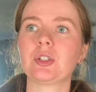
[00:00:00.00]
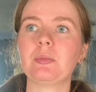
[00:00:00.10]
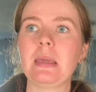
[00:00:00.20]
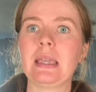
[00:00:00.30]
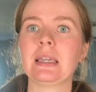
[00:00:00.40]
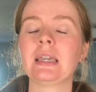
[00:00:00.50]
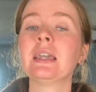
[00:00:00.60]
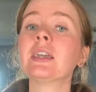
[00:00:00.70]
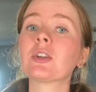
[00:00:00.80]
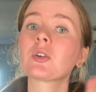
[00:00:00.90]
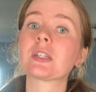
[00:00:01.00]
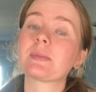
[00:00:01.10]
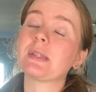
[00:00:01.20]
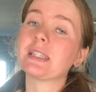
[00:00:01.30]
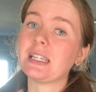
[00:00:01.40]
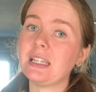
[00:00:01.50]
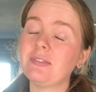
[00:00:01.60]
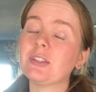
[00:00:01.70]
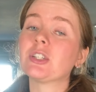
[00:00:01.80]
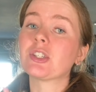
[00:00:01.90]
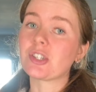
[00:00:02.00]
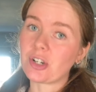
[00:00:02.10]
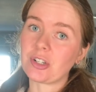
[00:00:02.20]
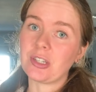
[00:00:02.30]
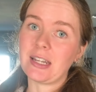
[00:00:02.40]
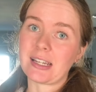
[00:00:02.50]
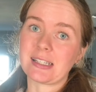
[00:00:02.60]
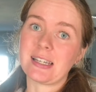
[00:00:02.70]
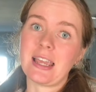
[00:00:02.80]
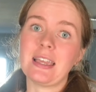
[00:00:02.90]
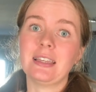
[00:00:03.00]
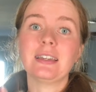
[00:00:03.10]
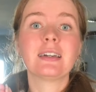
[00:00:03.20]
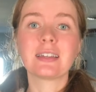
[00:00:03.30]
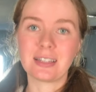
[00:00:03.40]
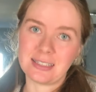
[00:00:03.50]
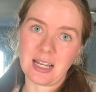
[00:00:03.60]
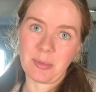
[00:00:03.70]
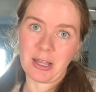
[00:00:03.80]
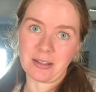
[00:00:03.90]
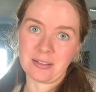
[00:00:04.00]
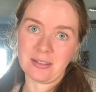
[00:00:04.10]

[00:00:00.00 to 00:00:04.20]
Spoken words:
to make Christmas Eve dessert the next day, Risengrød.